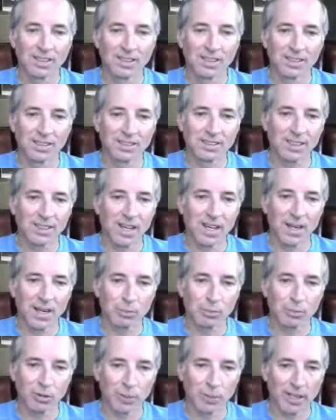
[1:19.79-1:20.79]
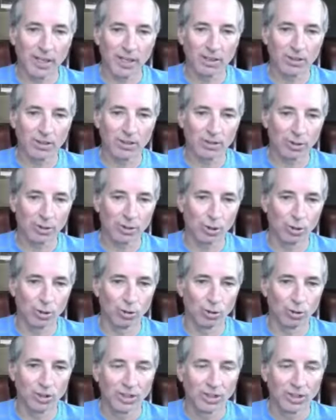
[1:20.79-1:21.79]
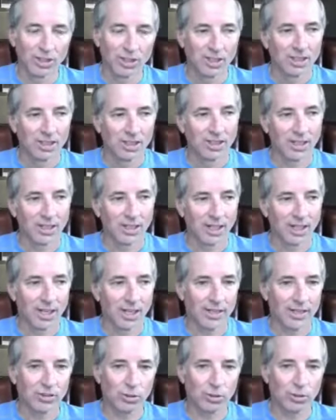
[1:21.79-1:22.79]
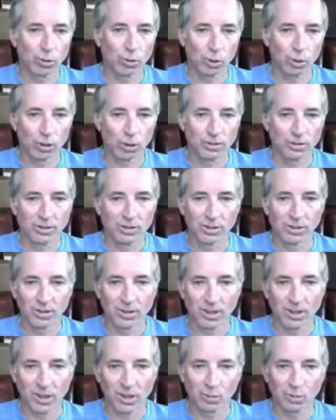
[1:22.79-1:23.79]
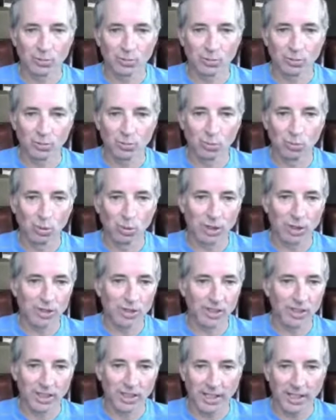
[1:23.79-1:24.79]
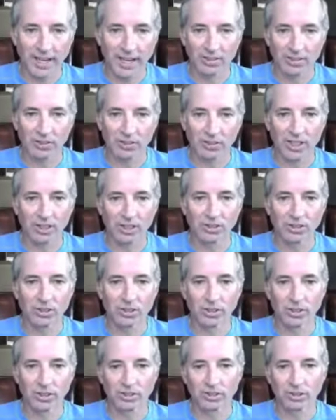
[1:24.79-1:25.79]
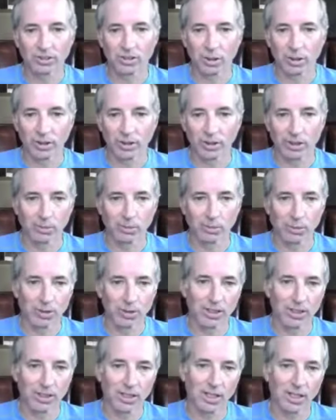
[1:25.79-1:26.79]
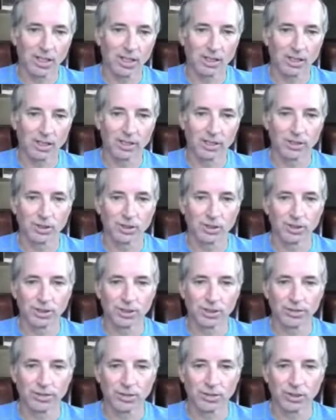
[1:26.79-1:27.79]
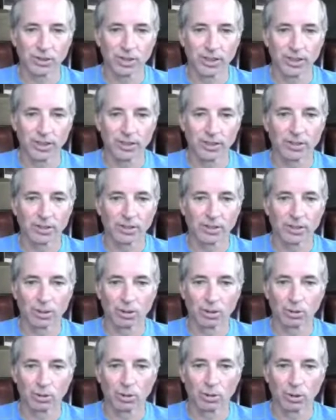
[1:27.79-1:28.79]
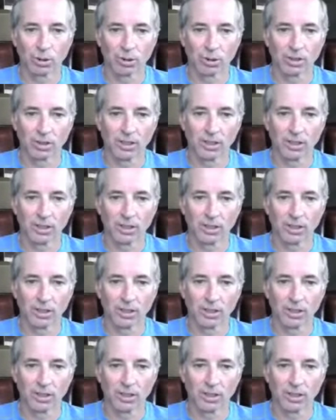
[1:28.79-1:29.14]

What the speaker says: time spent through high school, working in a gas station, going to community college, eventually to the local